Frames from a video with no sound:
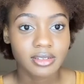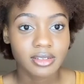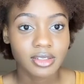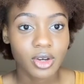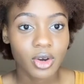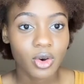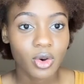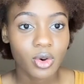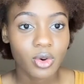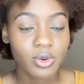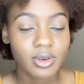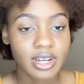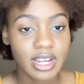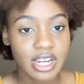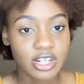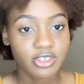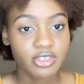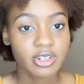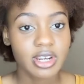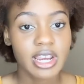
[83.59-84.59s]
the whole
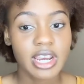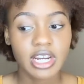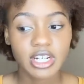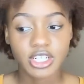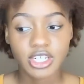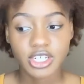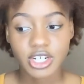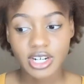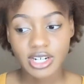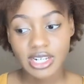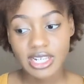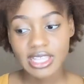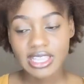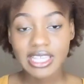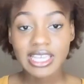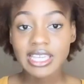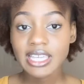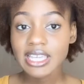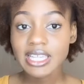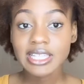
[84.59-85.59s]
natural hair journey
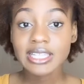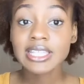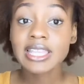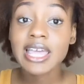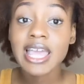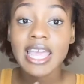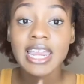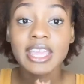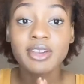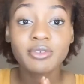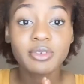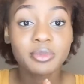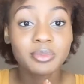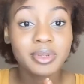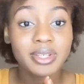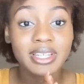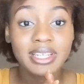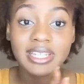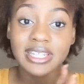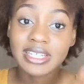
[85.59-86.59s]
thinking that it would
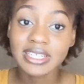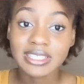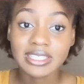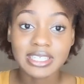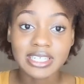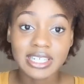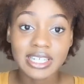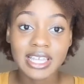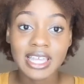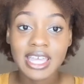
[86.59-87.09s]
be easy.